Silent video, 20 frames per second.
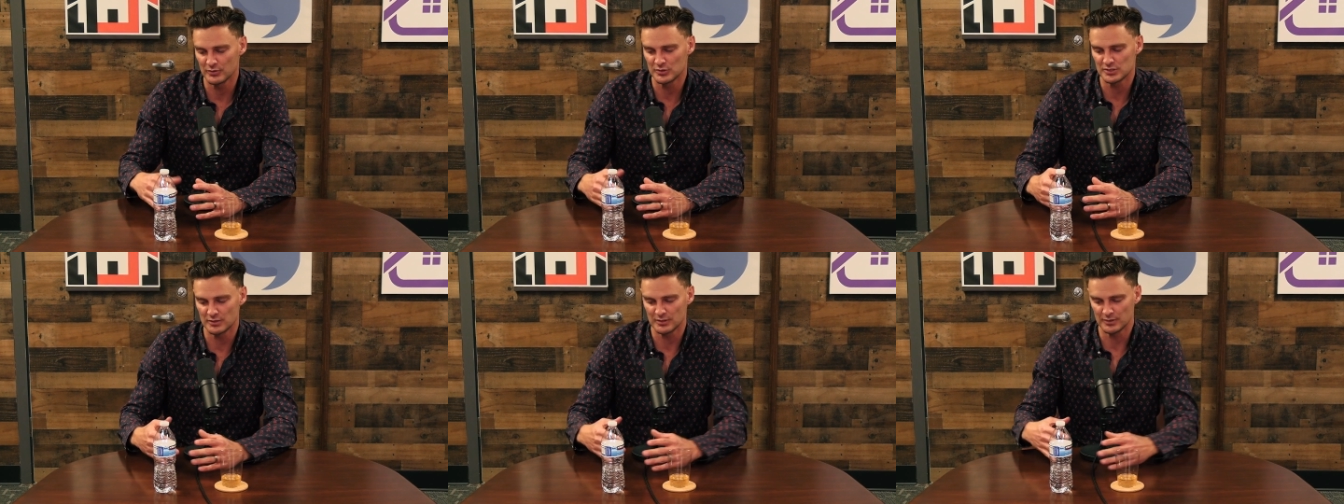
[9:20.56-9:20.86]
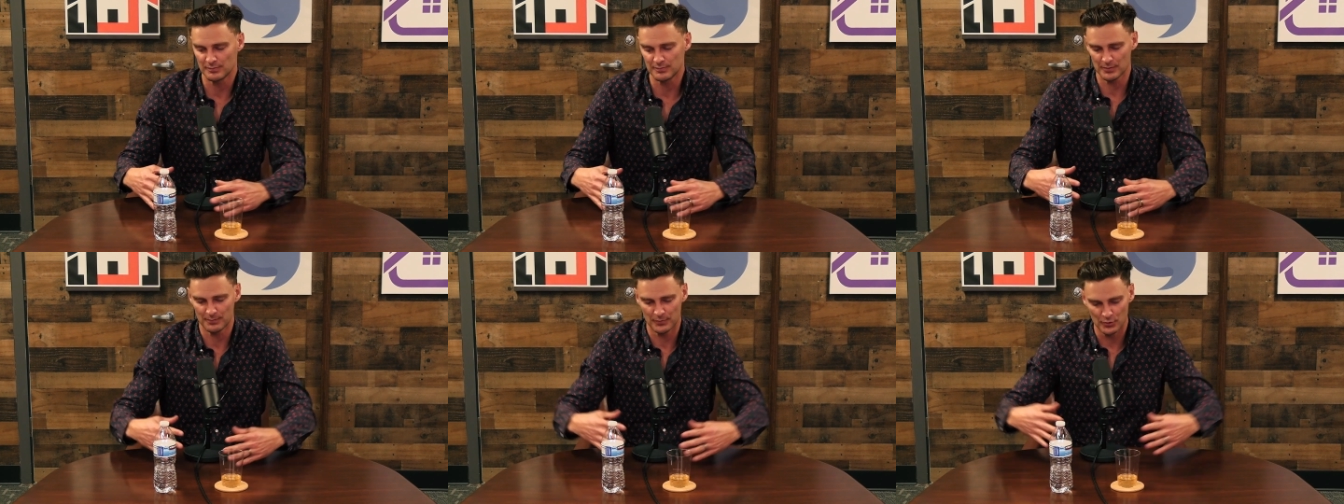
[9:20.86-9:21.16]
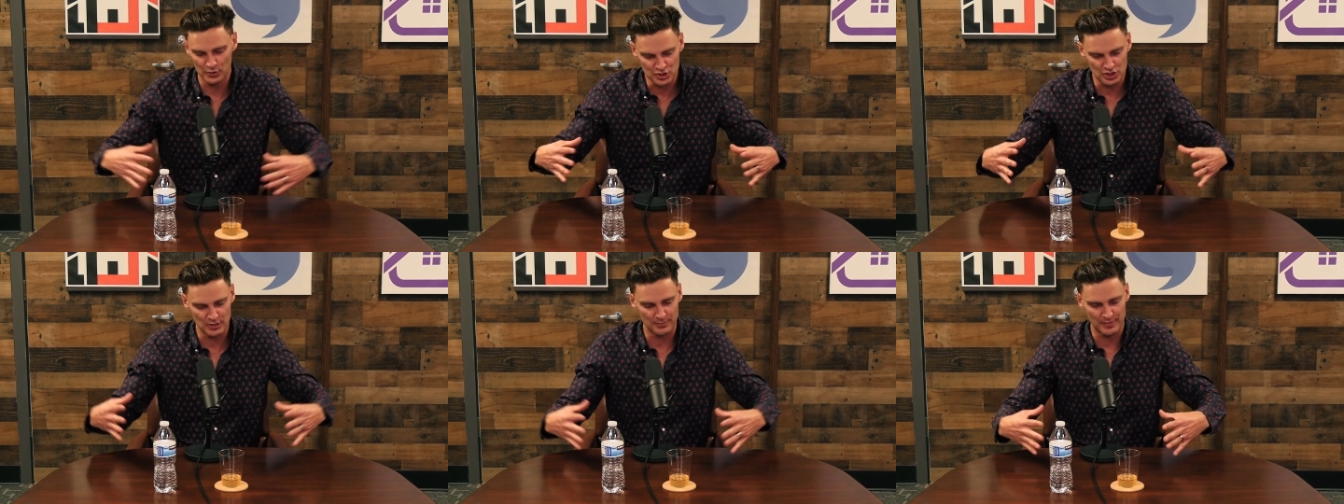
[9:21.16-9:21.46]
it was you
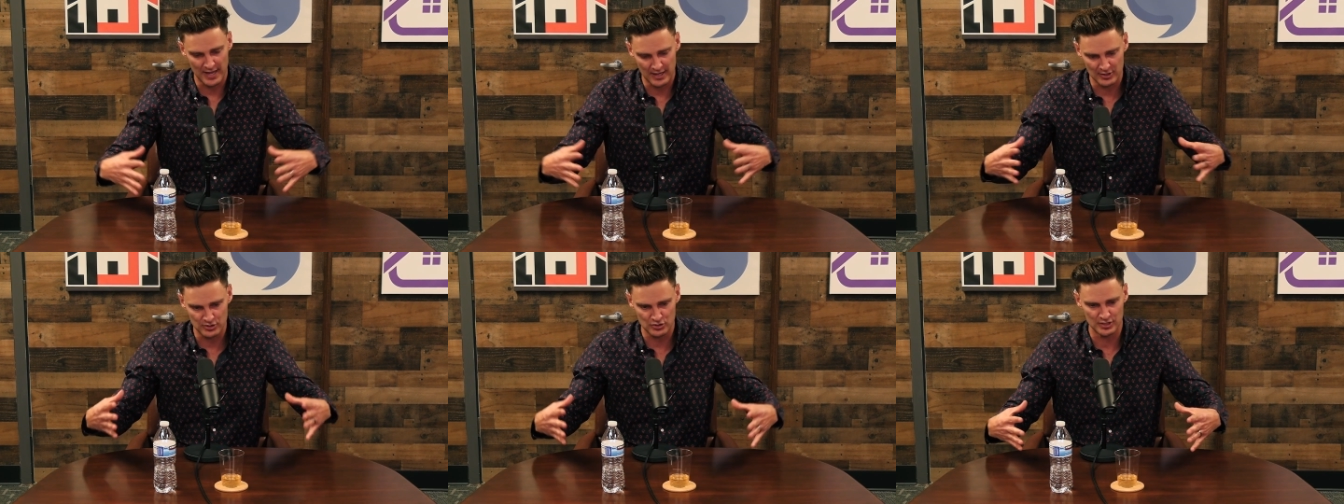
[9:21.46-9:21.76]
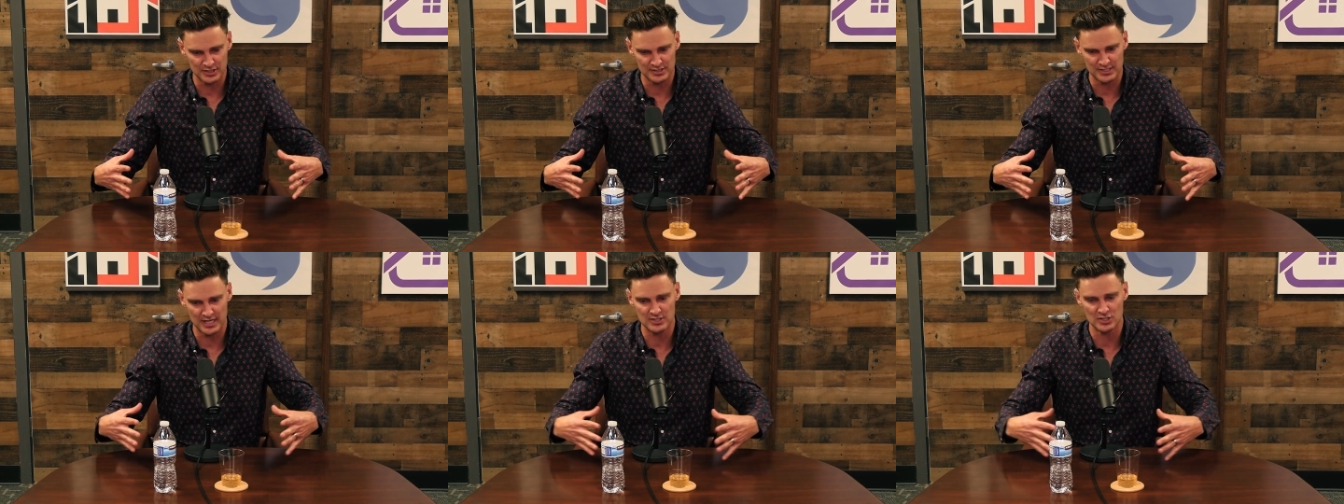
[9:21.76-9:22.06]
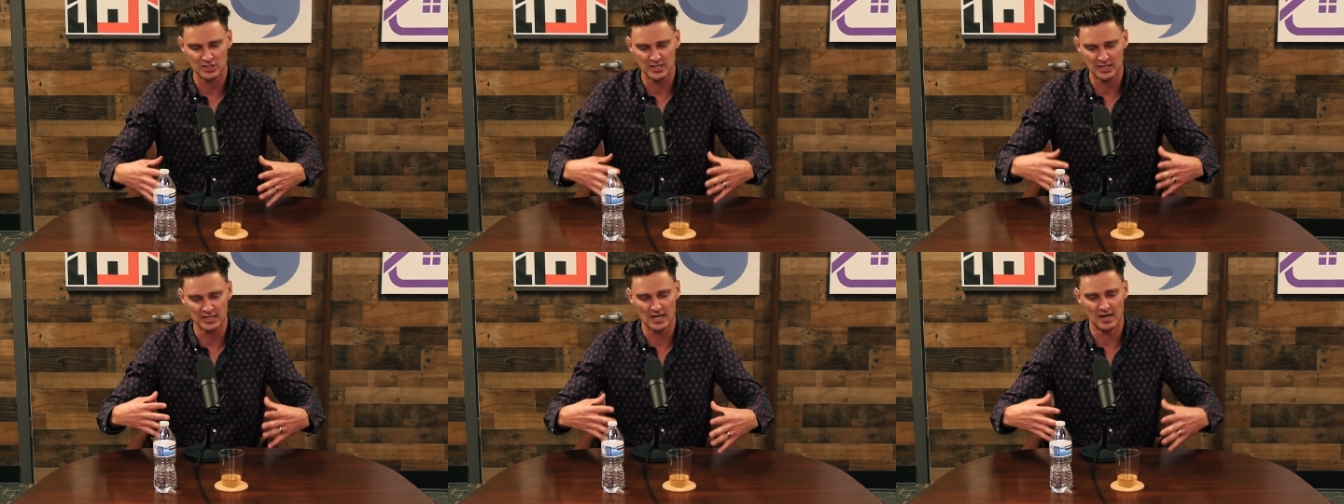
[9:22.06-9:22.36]
push your boundaries and
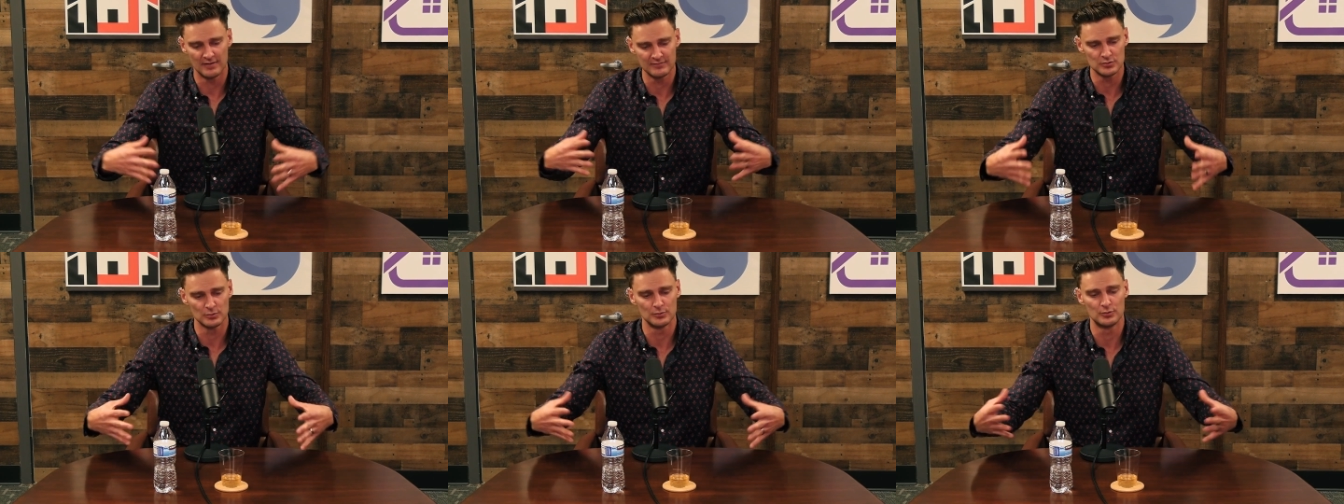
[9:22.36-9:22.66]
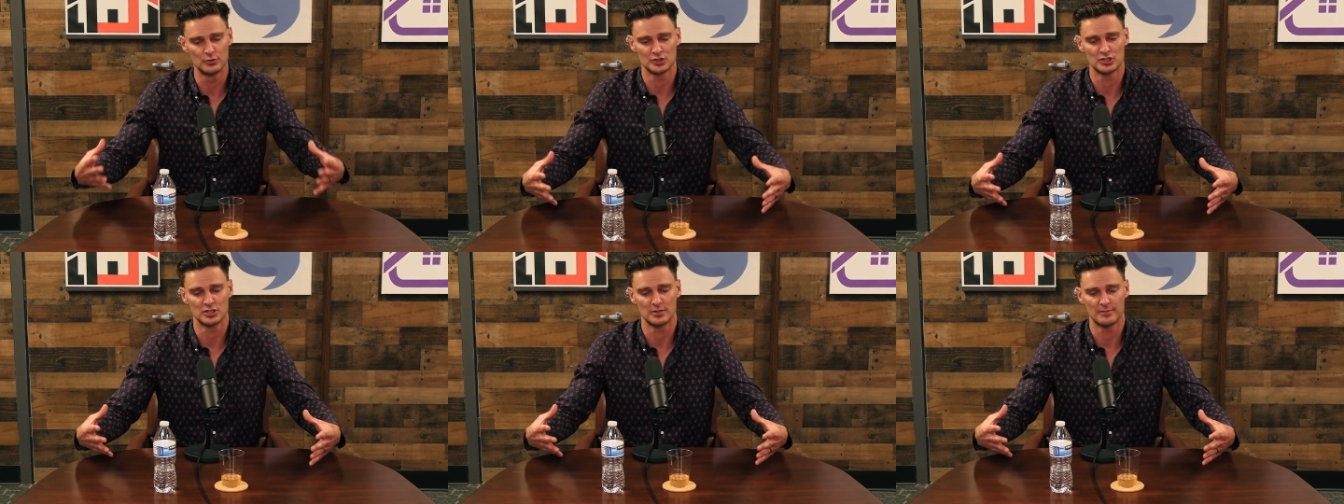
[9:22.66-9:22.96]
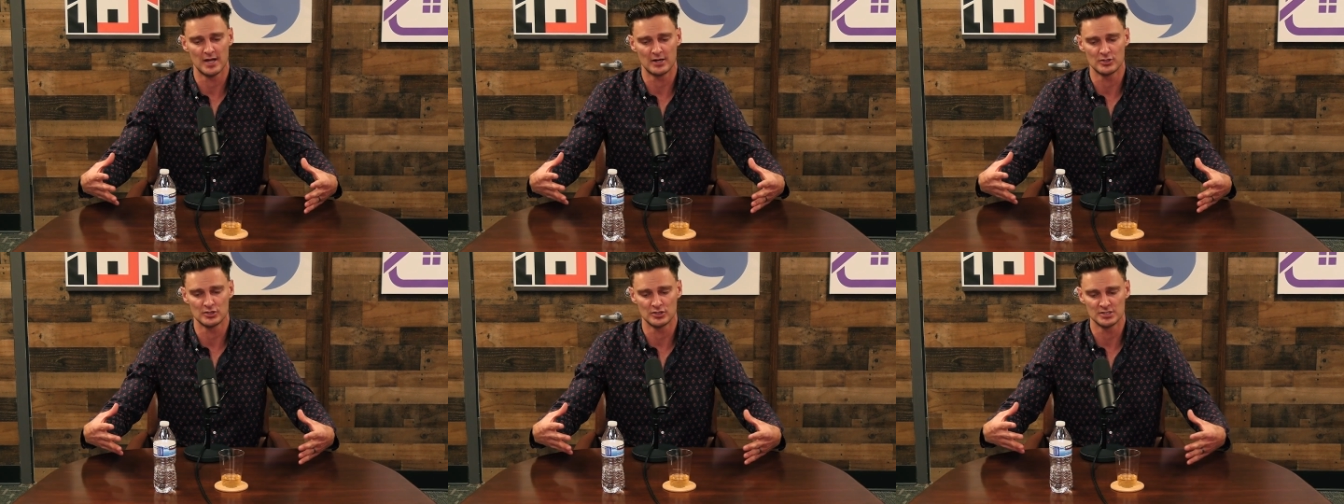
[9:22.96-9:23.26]
you get comfortable pushing your
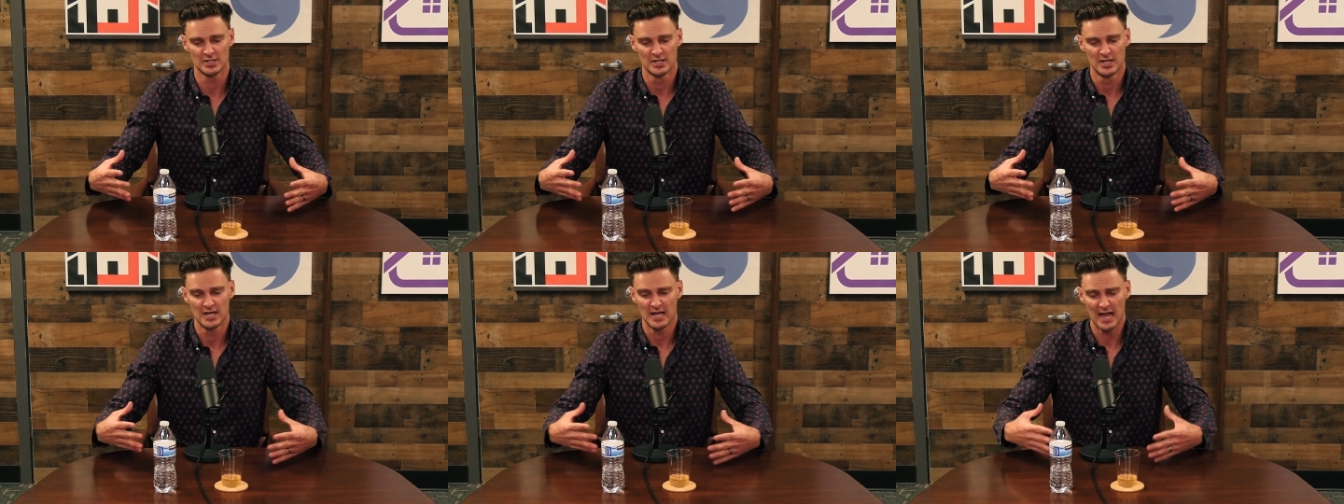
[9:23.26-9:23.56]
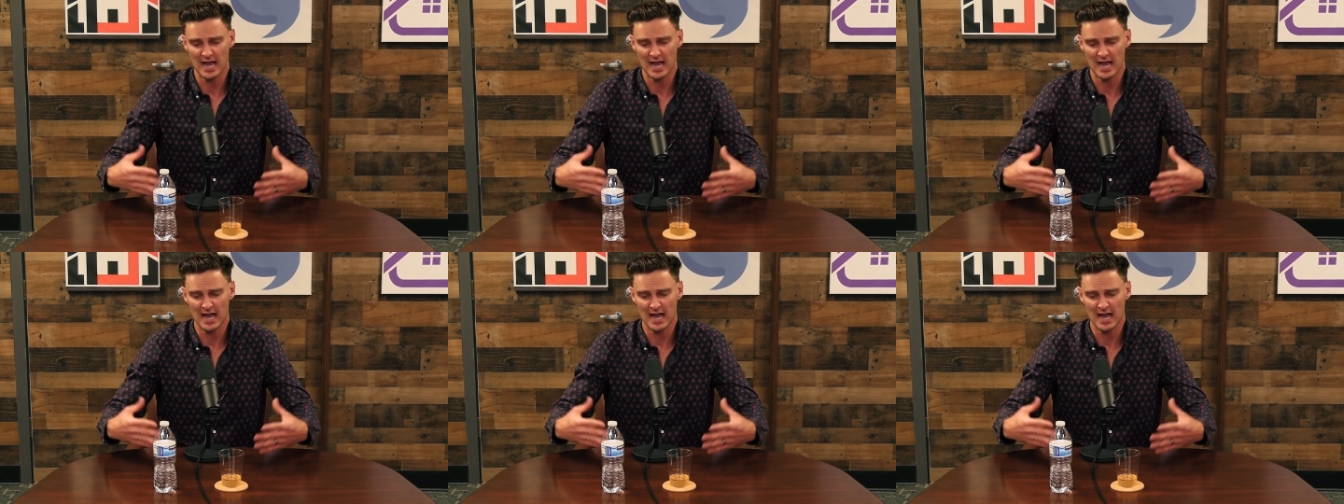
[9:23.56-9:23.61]
boundaries.